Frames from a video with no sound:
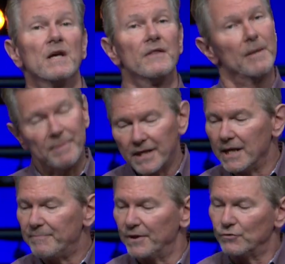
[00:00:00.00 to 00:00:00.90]
They pick it
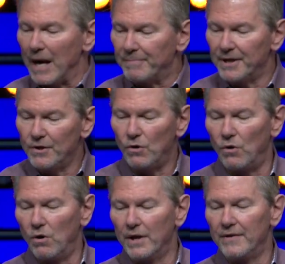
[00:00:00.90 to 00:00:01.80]
up, they drop it in the
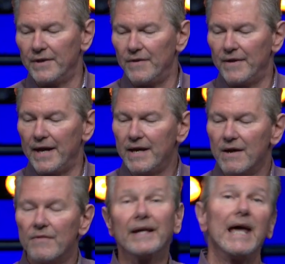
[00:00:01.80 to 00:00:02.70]
hole, and then they,
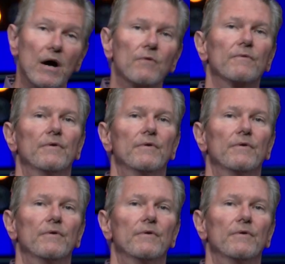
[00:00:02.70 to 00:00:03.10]
they count.